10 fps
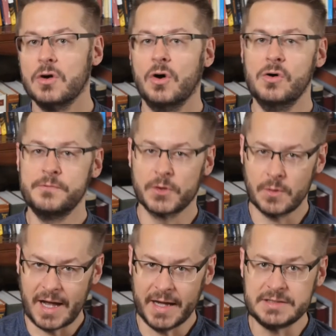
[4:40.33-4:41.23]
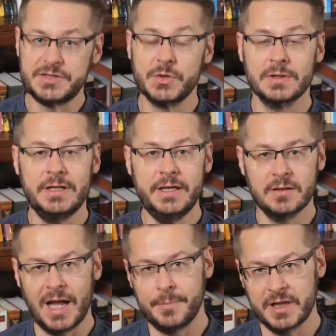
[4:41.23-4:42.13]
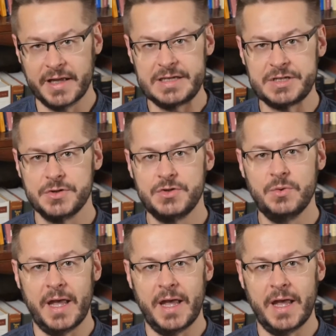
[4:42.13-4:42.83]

overrides your legal obligation to